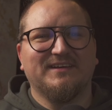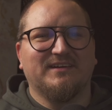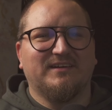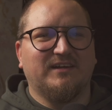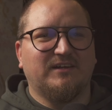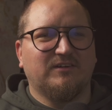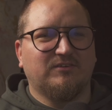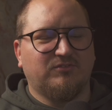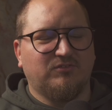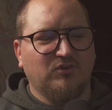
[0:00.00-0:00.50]

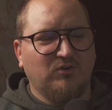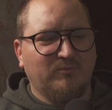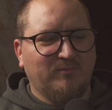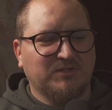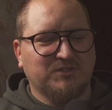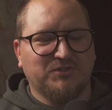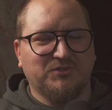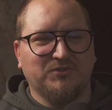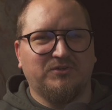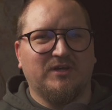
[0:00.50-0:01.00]
There's so
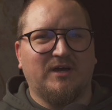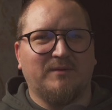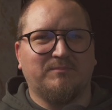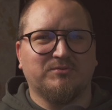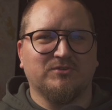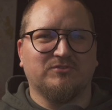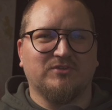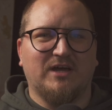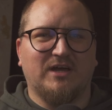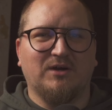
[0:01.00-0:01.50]
much good
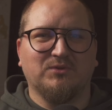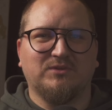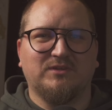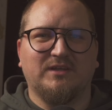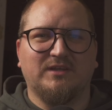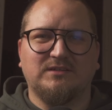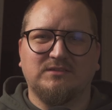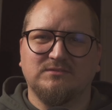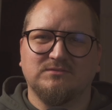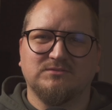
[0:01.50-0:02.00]
options out
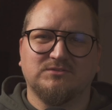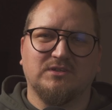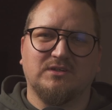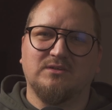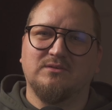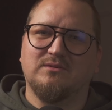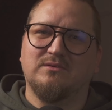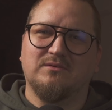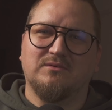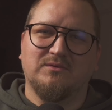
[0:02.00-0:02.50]
there,
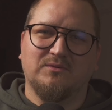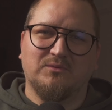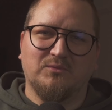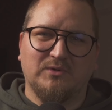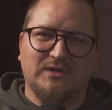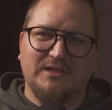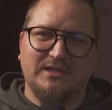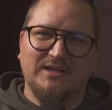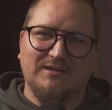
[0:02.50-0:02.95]
so whatever